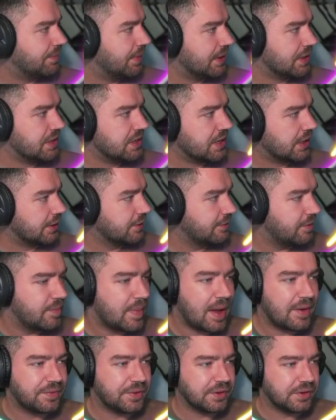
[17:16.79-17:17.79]
but none of them
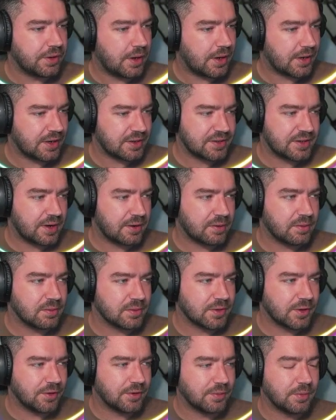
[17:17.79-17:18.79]
have the dark
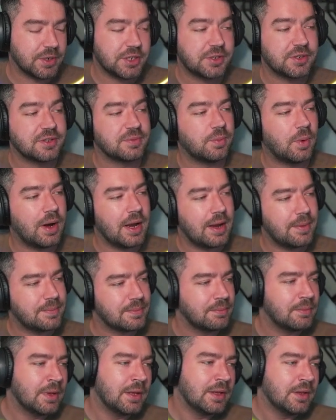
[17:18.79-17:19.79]
circles on, which is why I'm